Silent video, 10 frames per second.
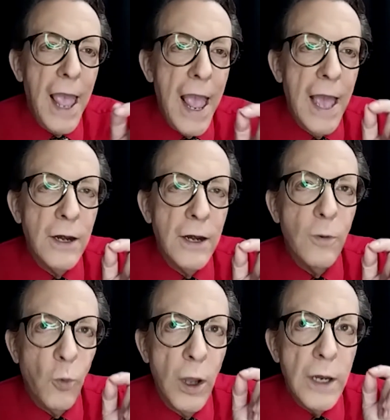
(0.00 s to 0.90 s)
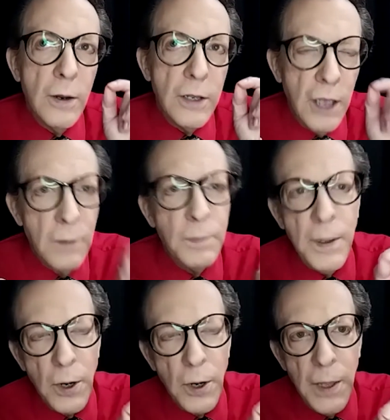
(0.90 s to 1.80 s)
And what young
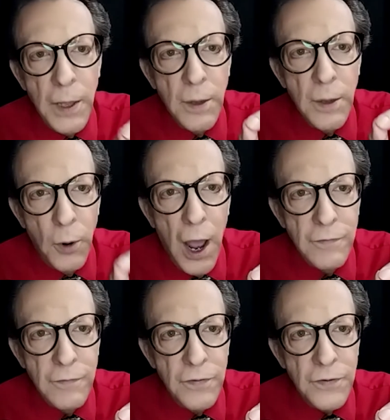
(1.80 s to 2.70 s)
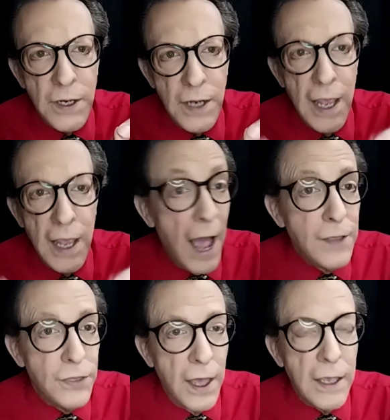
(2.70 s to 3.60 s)
people are being deprived of today, I
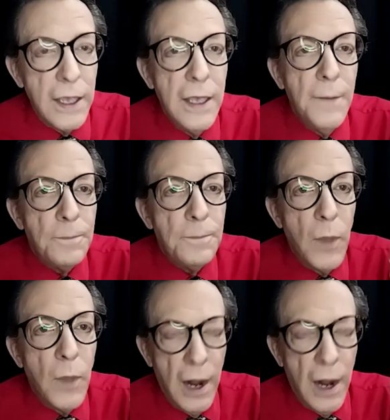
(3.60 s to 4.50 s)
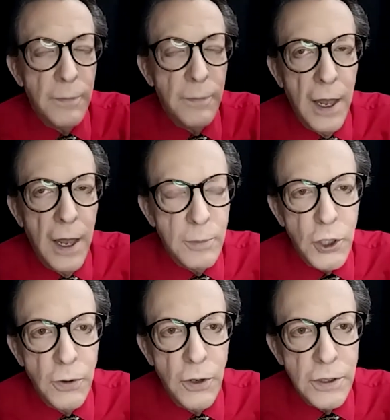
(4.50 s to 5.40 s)
think, and I'm
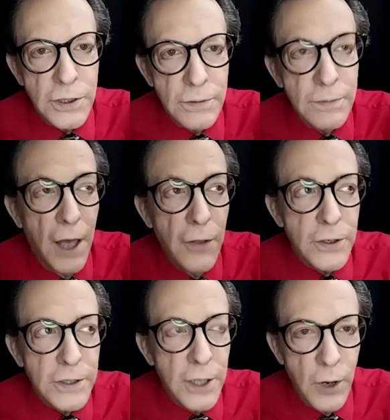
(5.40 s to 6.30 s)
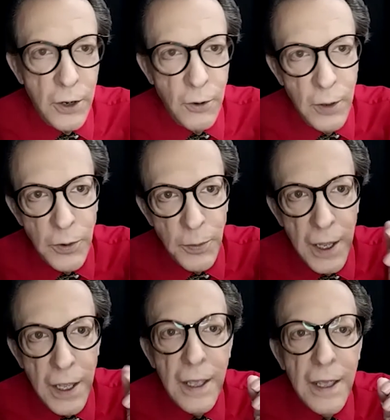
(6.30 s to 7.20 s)
sure there's others that will agree with
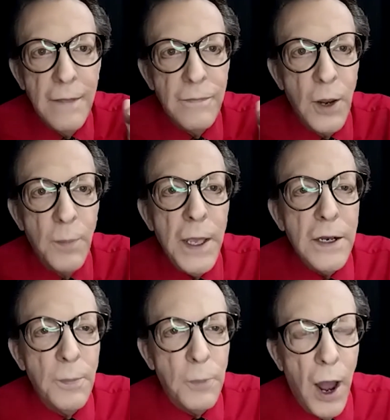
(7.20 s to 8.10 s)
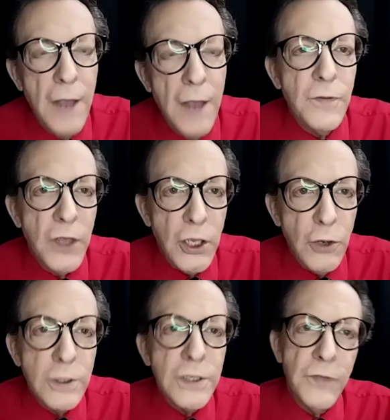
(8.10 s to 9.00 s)
me, they're being deprived of the
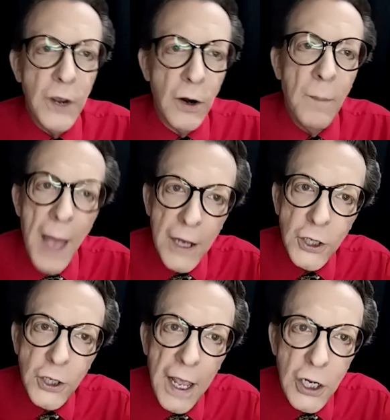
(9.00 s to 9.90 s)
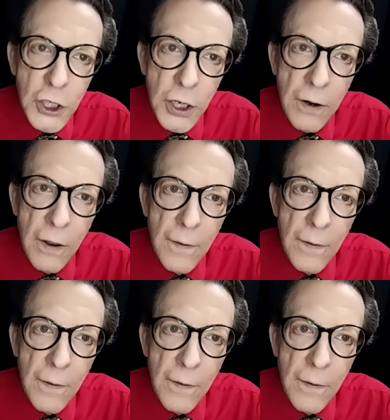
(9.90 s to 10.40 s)
use of their imagination.